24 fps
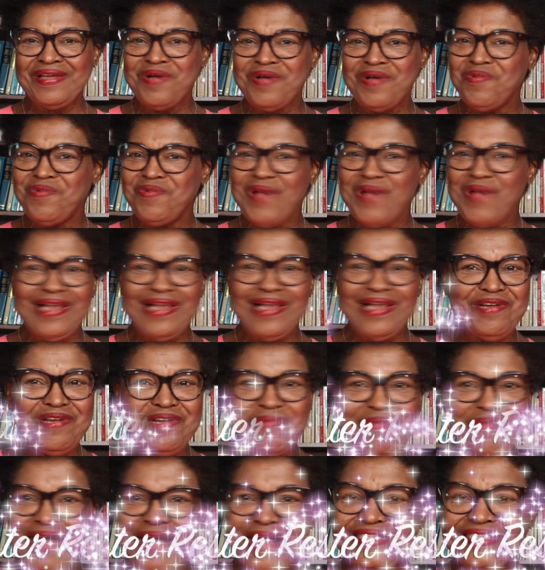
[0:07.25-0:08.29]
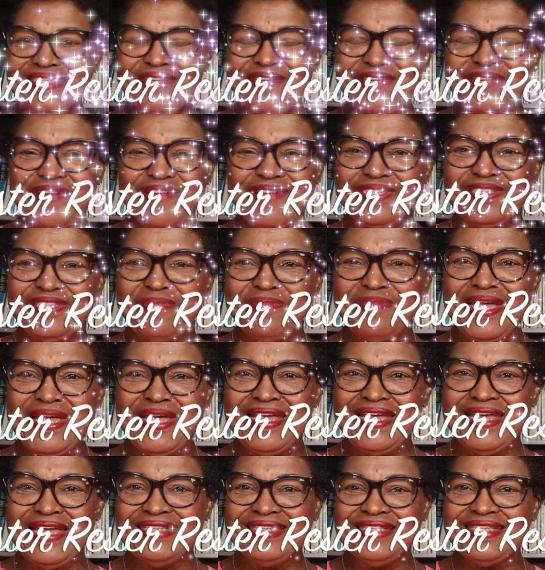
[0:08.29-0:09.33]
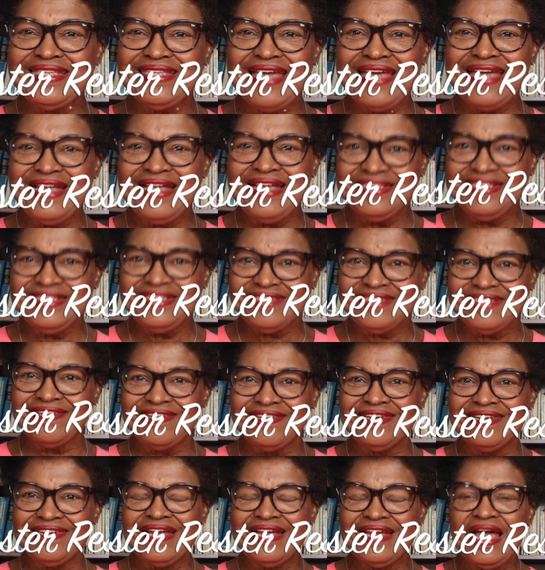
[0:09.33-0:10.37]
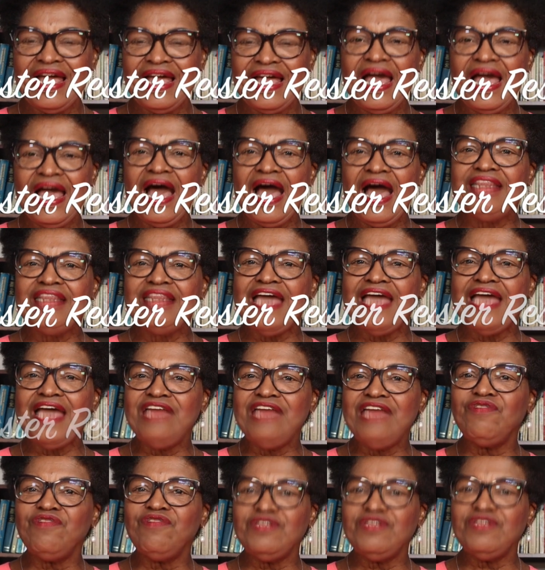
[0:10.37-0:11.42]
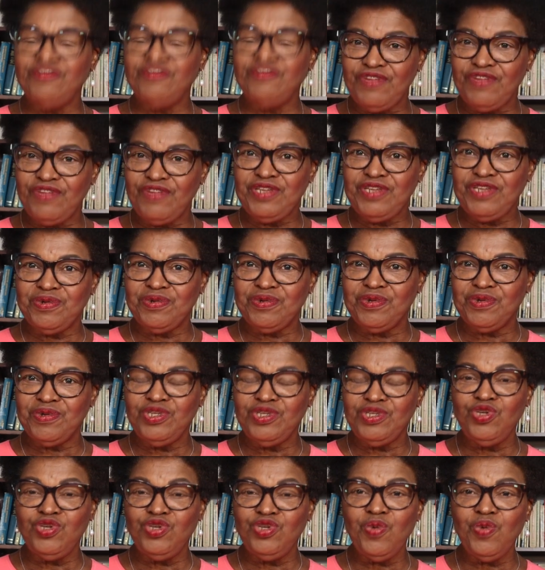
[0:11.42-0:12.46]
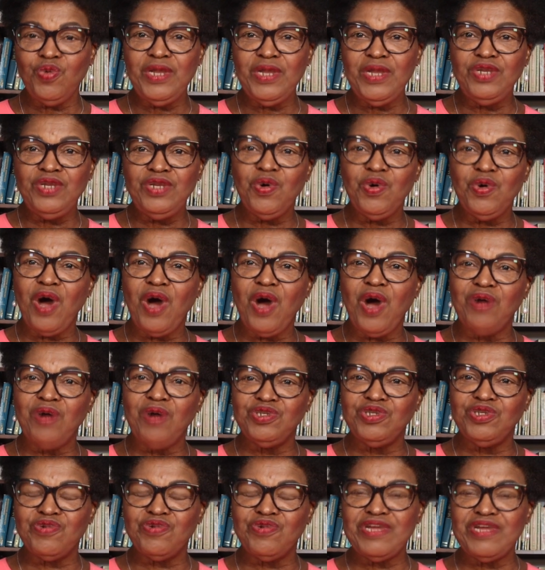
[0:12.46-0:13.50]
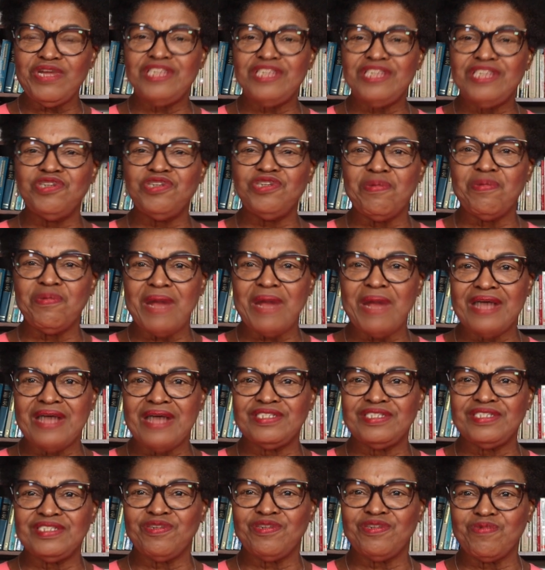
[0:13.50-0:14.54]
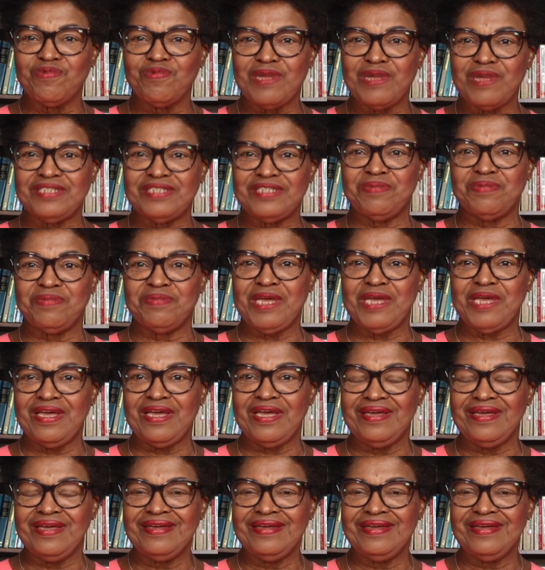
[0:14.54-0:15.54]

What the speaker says: Well, your master resume is the answer. At the end of this video, you will know how to create your master resume.